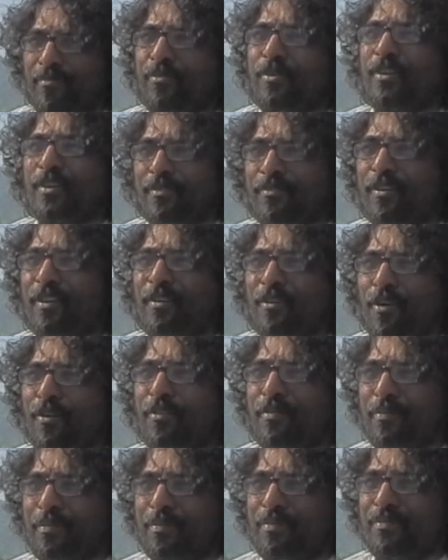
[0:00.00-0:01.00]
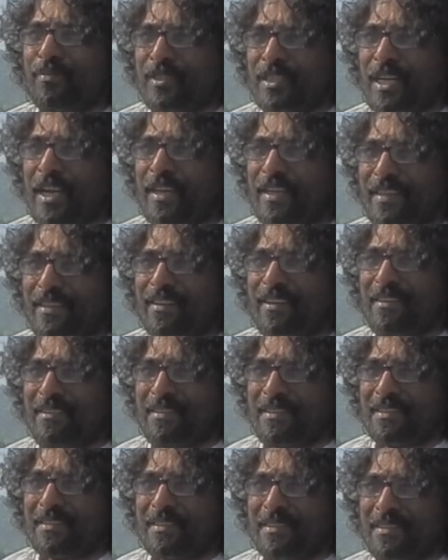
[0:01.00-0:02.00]
work will not shine,
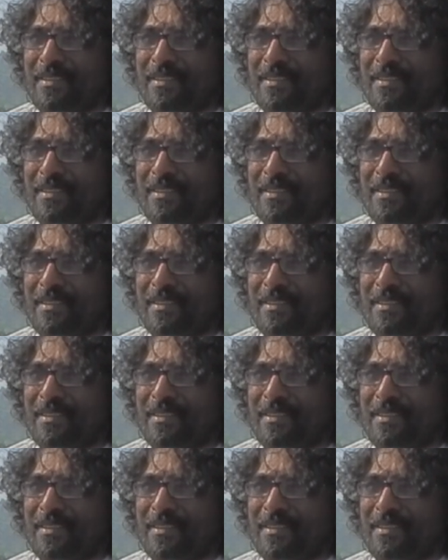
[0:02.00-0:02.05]
right?